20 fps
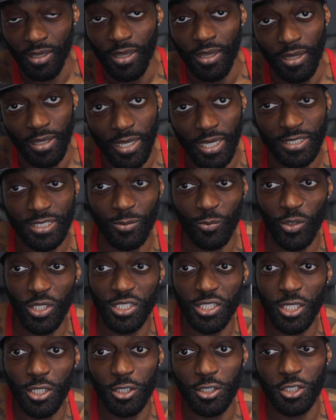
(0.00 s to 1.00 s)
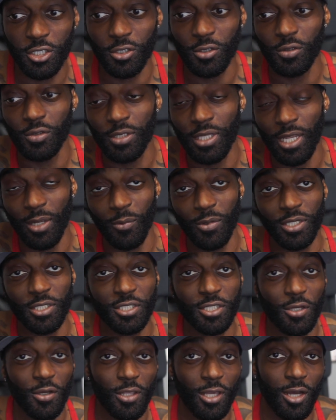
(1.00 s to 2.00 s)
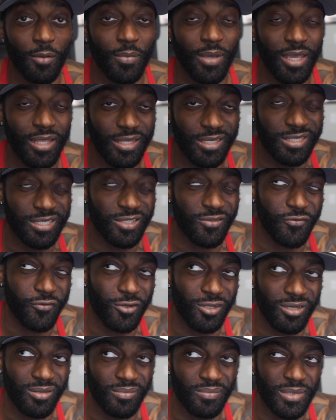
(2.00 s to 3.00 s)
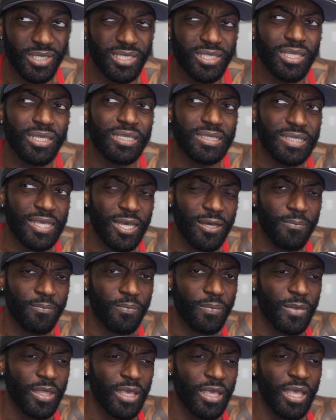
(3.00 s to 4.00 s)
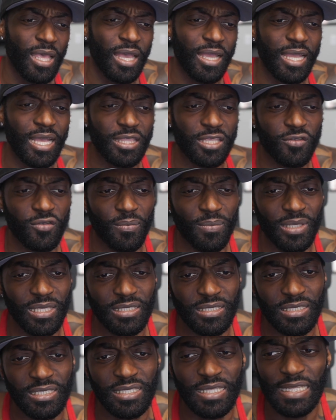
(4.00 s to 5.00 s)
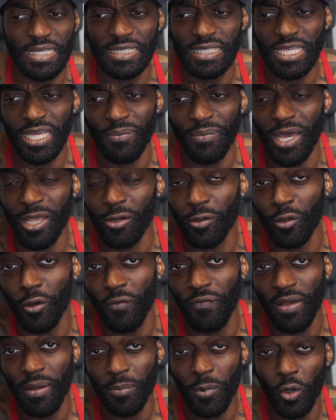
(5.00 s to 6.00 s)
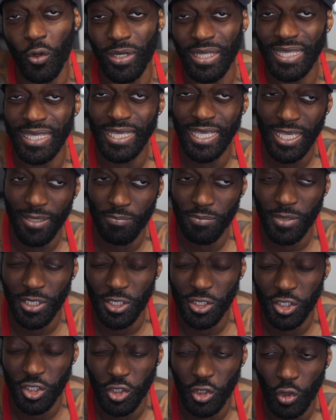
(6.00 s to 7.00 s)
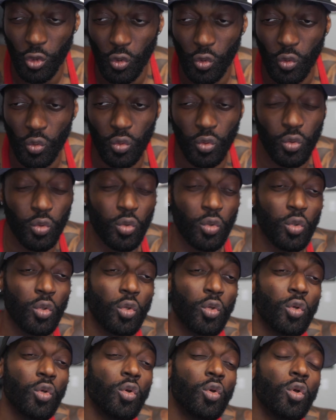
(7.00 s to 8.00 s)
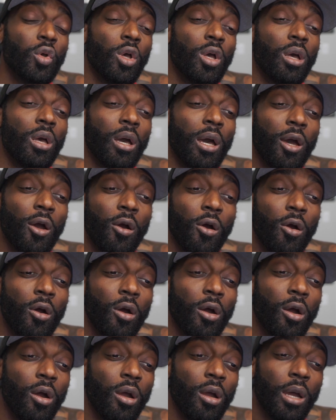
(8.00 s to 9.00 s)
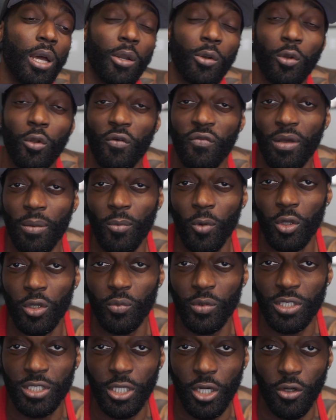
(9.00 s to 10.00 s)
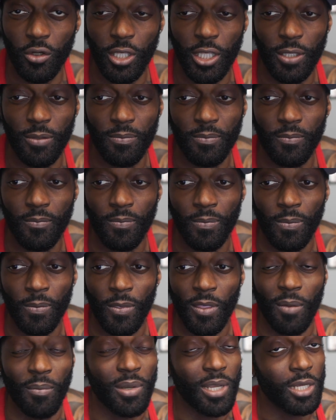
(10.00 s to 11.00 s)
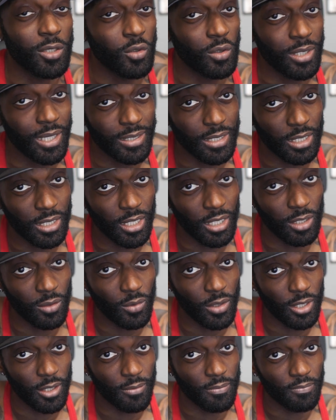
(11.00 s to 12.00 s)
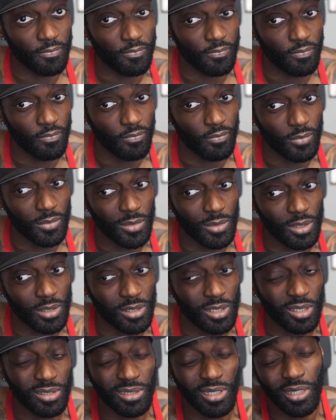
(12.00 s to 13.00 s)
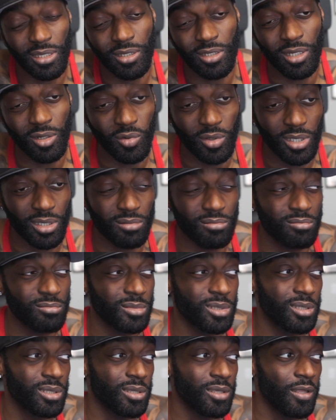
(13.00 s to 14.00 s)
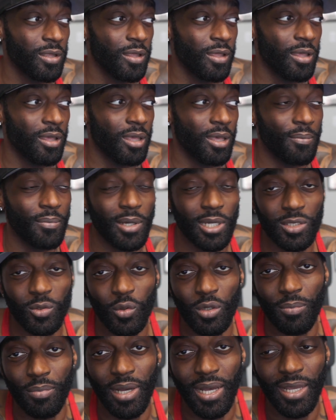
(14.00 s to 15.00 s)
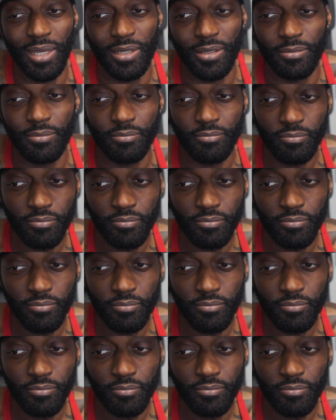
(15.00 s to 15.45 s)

I got some retail shoes that I want to show y'all, man. This is from the Sneakers app. Got this from the Sneakers app. I don't know if I'm going to keep this shoe or I don't know if I'm going to return it, but I do like the colorway. So I was like, you know what? Might as well buy it.